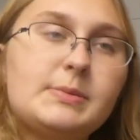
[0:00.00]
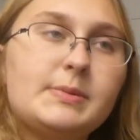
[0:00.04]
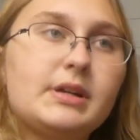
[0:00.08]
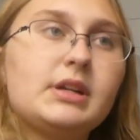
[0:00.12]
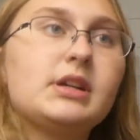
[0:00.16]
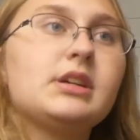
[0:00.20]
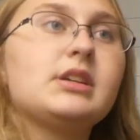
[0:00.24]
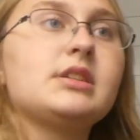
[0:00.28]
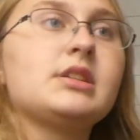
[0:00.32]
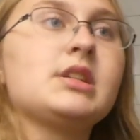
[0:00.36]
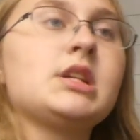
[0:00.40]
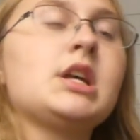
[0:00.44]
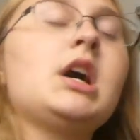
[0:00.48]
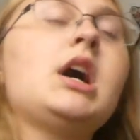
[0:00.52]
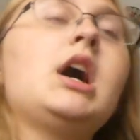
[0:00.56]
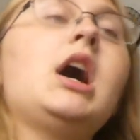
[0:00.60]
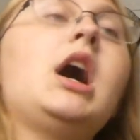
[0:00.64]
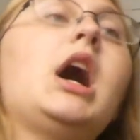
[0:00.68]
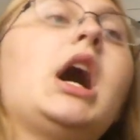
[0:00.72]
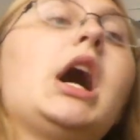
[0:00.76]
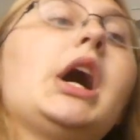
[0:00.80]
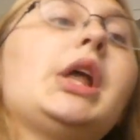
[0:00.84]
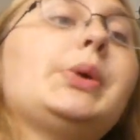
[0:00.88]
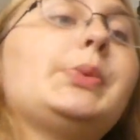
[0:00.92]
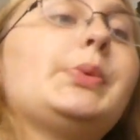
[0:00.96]
because
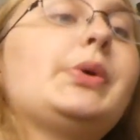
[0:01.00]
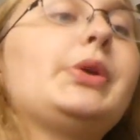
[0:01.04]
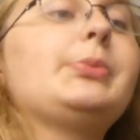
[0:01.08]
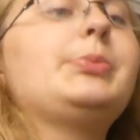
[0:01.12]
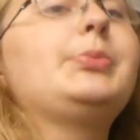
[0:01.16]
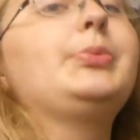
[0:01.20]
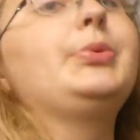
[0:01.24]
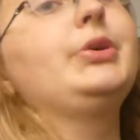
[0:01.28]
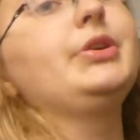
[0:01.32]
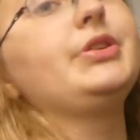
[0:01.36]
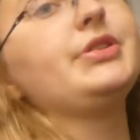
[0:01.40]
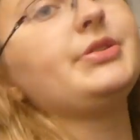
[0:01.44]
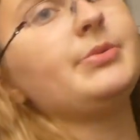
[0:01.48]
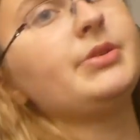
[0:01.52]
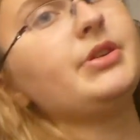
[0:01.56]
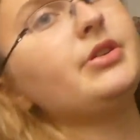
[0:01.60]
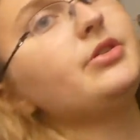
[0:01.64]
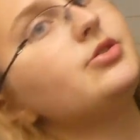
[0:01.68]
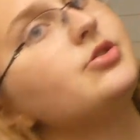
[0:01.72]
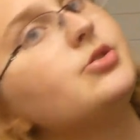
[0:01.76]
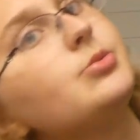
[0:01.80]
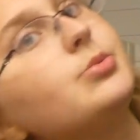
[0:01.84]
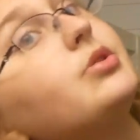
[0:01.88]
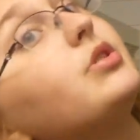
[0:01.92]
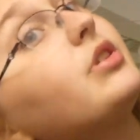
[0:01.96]
I don't want to put someone on
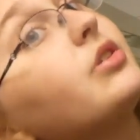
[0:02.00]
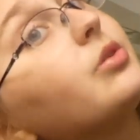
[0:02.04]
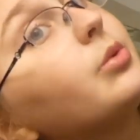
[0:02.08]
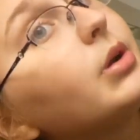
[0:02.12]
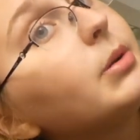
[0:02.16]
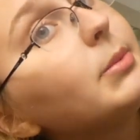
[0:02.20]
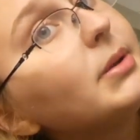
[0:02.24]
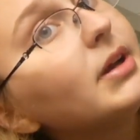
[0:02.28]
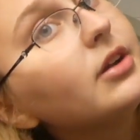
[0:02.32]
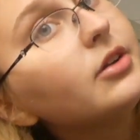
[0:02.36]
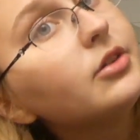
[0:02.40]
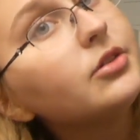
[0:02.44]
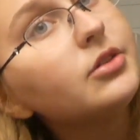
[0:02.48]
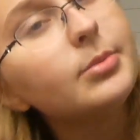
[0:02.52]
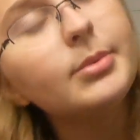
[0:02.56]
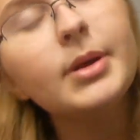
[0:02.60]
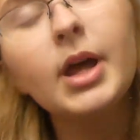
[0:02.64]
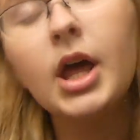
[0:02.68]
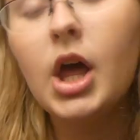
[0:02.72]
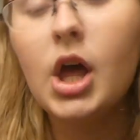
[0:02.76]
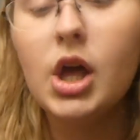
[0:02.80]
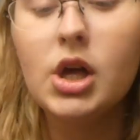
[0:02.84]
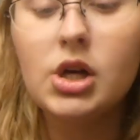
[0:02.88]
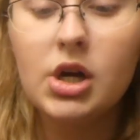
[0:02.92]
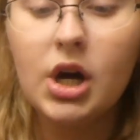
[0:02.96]
YouTube who doesn't want to be on
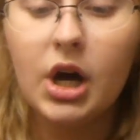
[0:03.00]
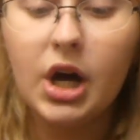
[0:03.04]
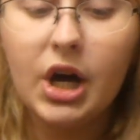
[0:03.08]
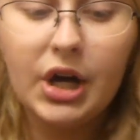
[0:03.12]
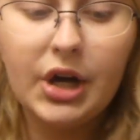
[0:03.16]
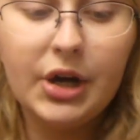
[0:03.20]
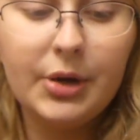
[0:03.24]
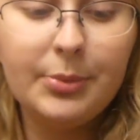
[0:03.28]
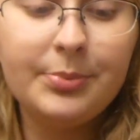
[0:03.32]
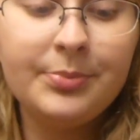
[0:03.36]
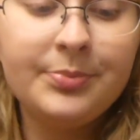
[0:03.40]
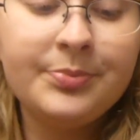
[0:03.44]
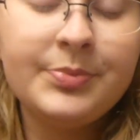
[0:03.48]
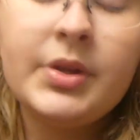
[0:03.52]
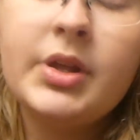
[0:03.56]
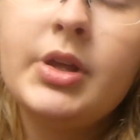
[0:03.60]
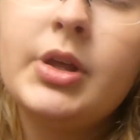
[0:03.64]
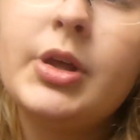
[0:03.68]
YouTube. Um,